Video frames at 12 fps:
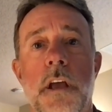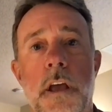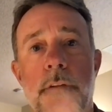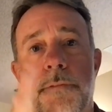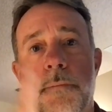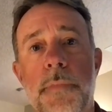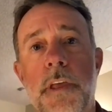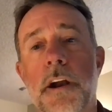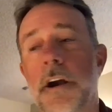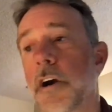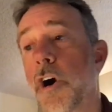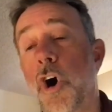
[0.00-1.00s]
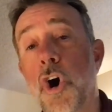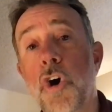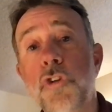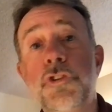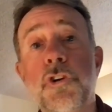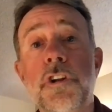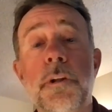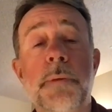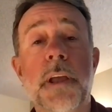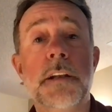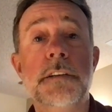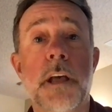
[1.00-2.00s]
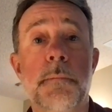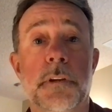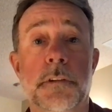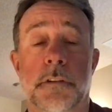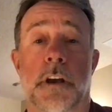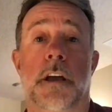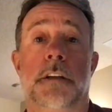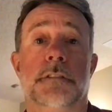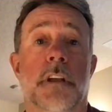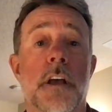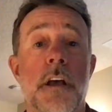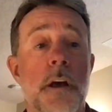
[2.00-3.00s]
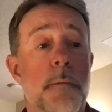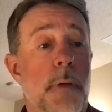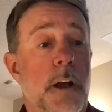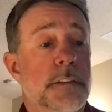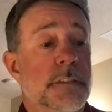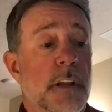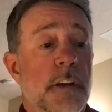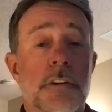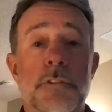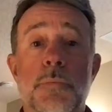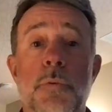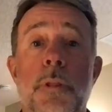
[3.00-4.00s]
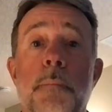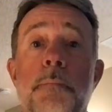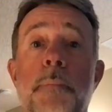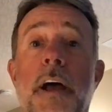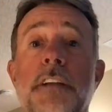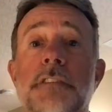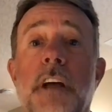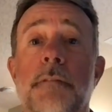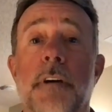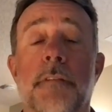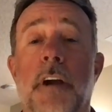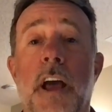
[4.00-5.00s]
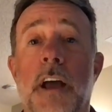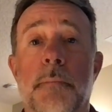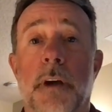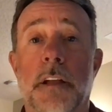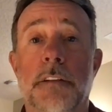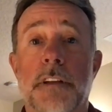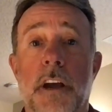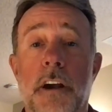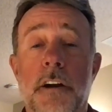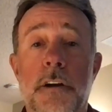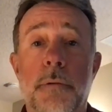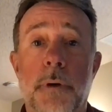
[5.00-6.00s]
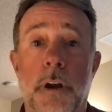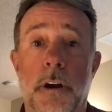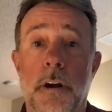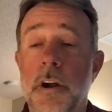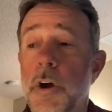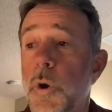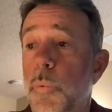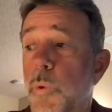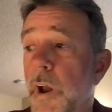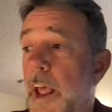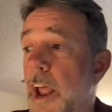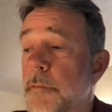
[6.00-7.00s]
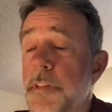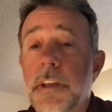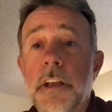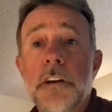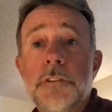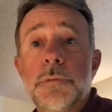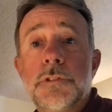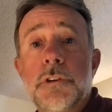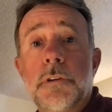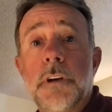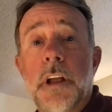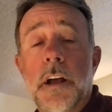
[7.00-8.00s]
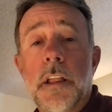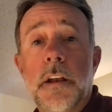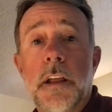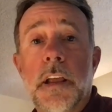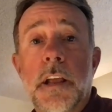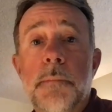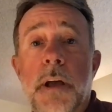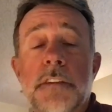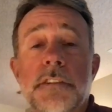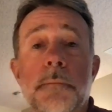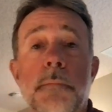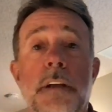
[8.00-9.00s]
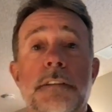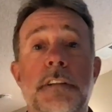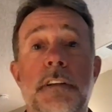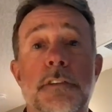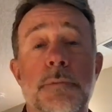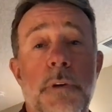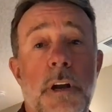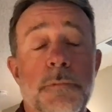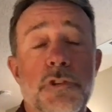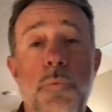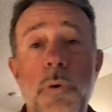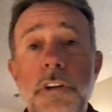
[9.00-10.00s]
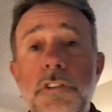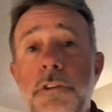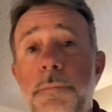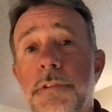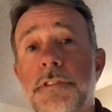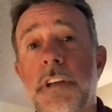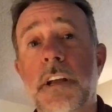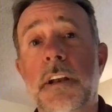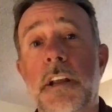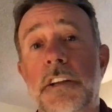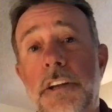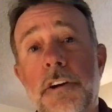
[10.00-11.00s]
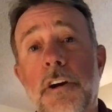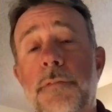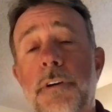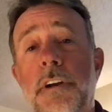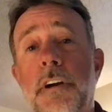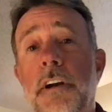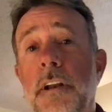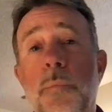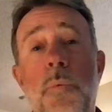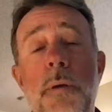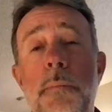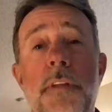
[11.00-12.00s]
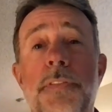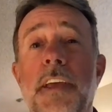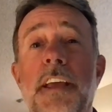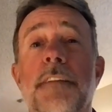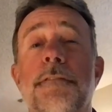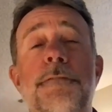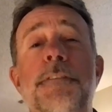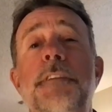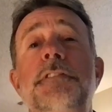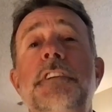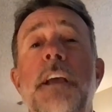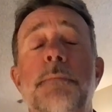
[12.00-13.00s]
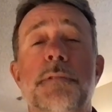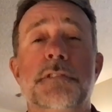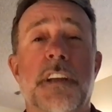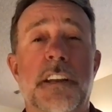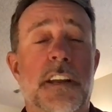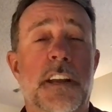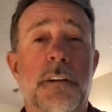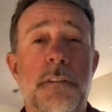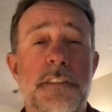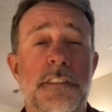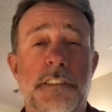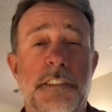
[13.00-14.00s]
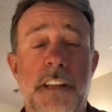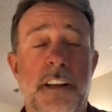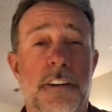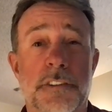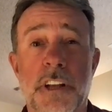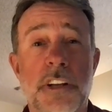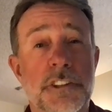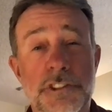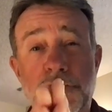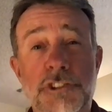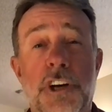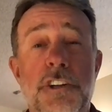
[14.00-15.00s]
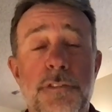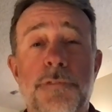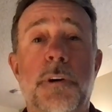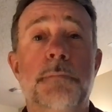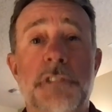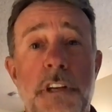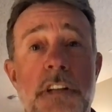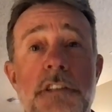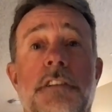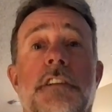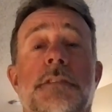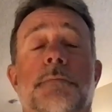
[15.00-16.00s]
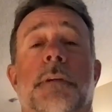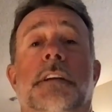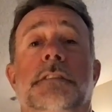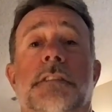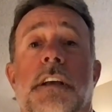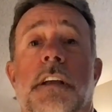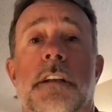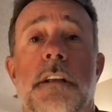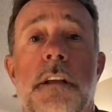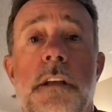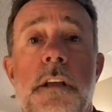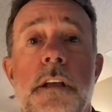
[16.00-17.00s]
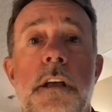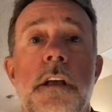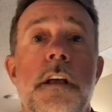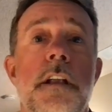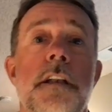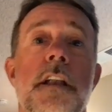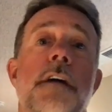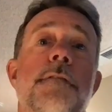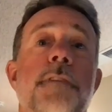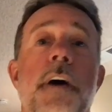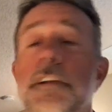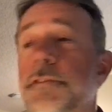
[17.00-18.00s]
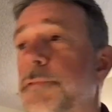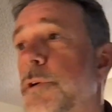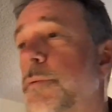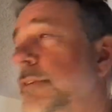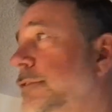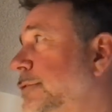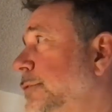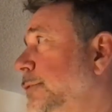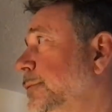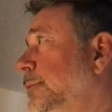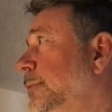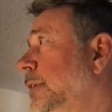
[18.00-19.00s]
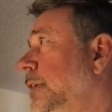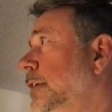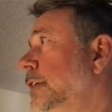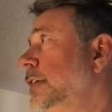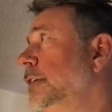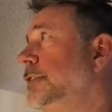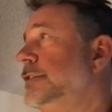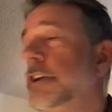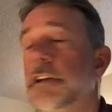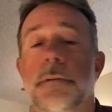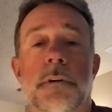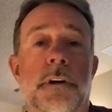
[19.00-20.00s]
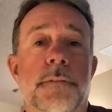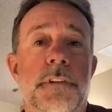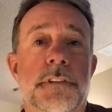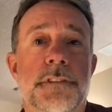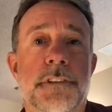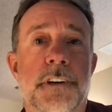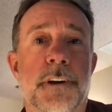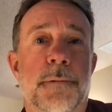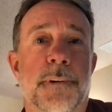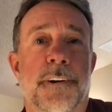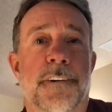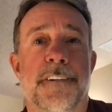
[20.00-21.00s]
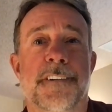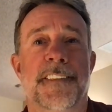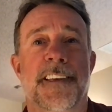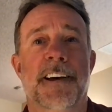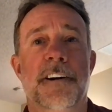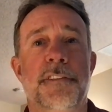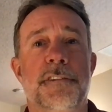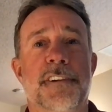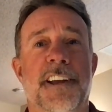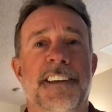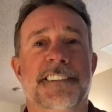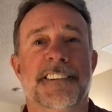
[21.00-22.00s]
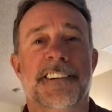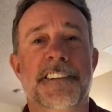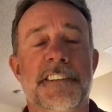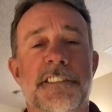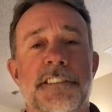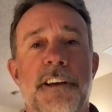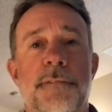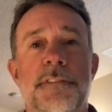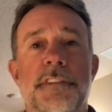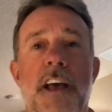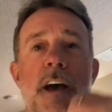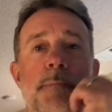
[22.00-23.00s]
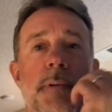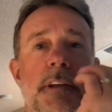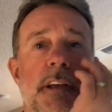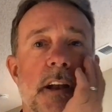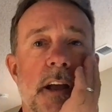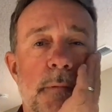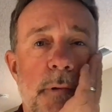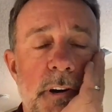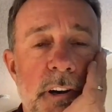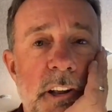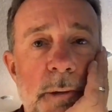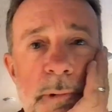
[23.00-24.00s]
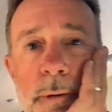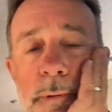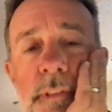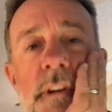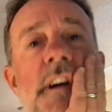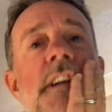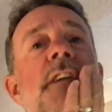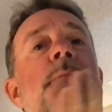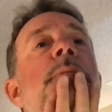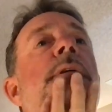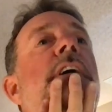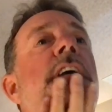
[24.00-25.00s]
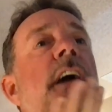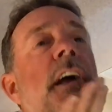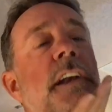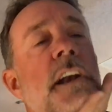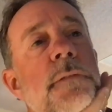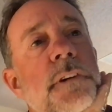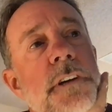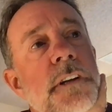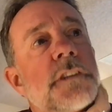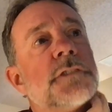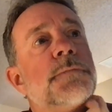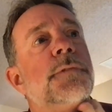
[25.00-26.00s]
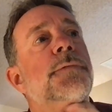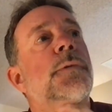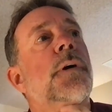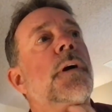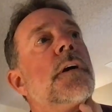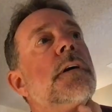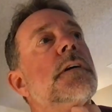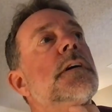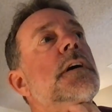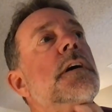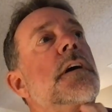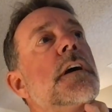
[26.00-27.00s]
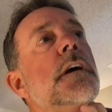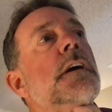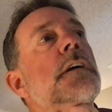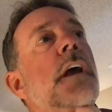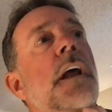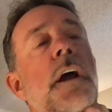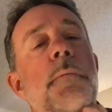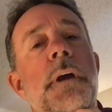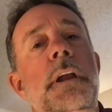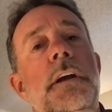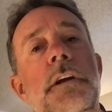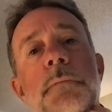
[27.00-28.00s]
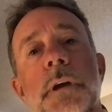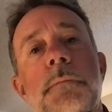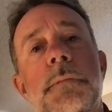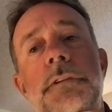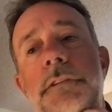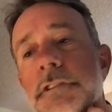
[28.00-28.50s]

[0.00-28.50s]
And from there, all during the pandemic, you guys, my sales were the best I've ever had my entire career. When everything else was going to hell in a handbasket, my sales went up 22% year over year. And in 1 month, I hit 58% increase in sales just from changing this mindset. Now, fast forward to January of this year when all the health craze and all this stuff is happening. And I wanted to come out with an audiobook, and I had never done this before. And I made a commitment to